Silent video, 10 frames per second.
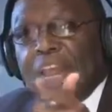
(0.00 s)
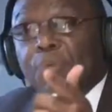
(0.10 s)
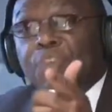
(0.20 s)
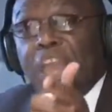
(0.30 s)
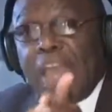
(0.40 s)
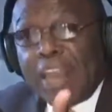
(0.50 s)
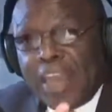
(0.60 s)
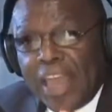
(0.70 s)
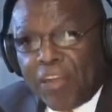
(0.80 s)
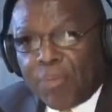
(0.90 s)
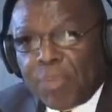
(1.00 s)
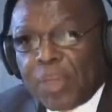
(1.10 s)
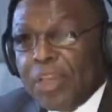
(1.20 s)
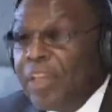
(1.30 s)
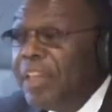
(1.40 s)
language and
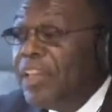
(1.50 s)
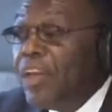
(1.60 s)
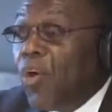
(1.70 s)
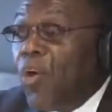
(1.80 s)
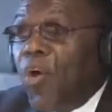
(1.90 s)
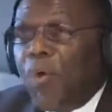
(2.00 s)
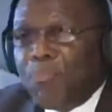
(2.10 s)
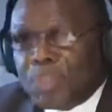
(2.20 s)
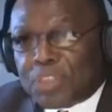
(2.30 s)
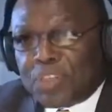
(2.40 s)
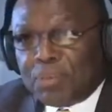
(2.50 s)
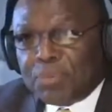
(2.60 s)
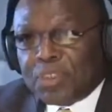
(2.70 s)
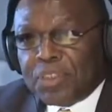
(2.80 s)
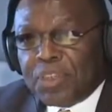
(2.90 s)
Arabic. They're all
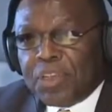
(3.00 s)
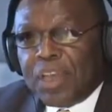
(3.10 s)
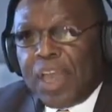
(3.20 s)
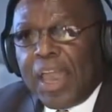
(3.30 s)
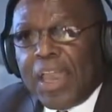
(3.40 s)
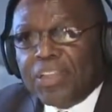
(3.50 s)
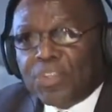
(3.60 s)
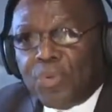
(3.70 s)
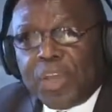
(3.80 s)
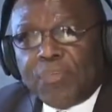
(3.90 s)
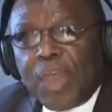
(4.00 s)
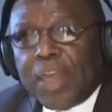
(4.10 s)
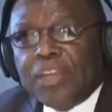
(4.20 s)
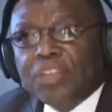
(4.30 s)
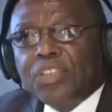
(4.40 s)
Muslims, and so they've
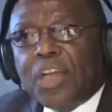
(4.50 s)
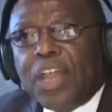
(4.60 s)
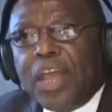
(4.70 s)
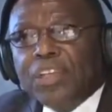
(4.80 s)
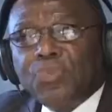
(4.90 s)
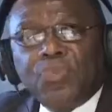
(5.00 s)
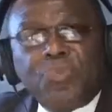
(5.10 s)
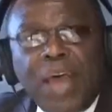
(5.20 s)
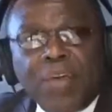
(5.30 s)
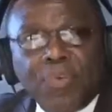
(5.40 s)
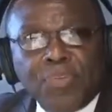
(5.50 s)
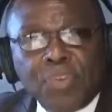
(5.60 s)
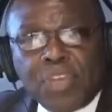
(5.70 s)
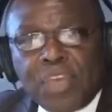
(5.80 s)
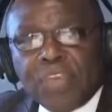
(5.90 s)
had this clash for
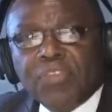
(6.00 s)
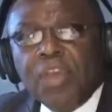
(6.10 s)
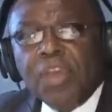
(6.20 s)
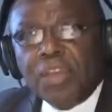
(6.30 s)
500 years.